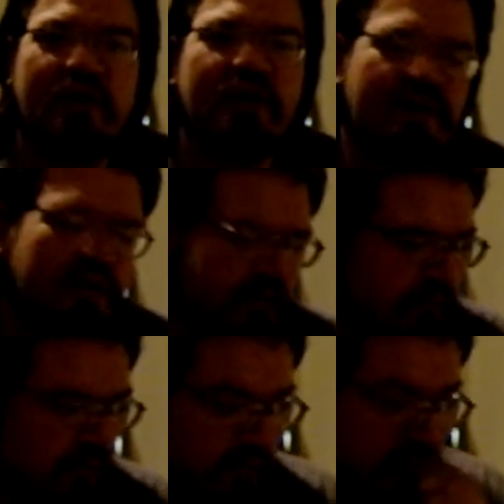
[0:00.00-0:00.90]
you know,
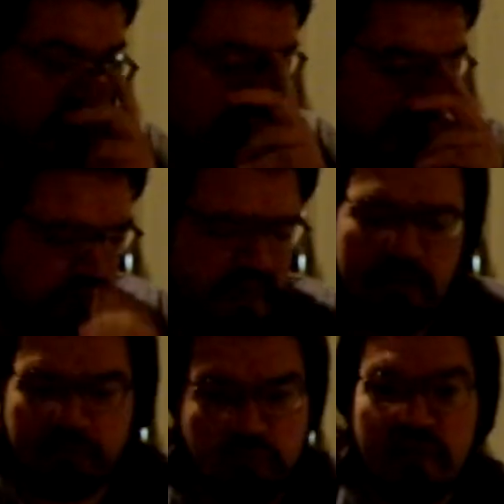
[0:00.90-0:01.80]
or, you know, they're
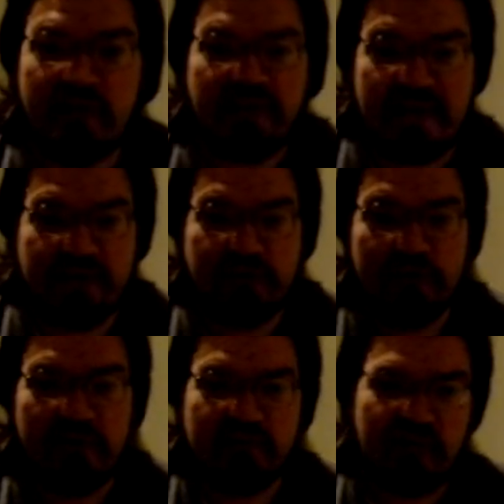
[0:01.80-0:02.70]
really a good
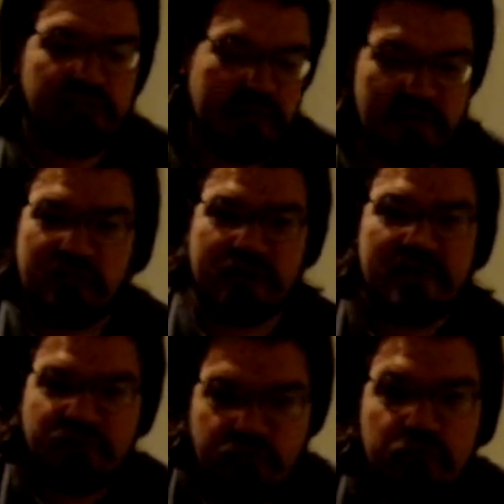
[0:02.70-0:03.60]
investment if you're
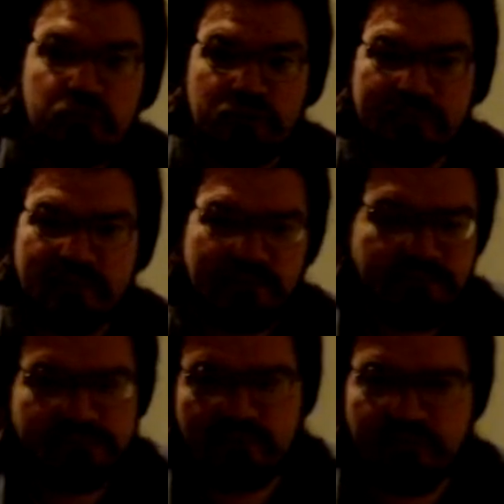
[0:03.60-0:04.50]
into, you know,
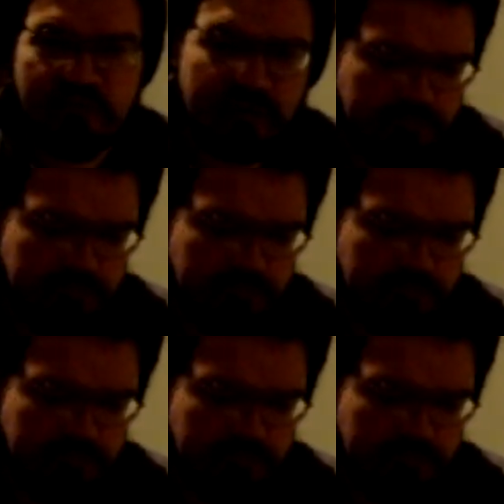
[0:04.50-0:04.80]
insert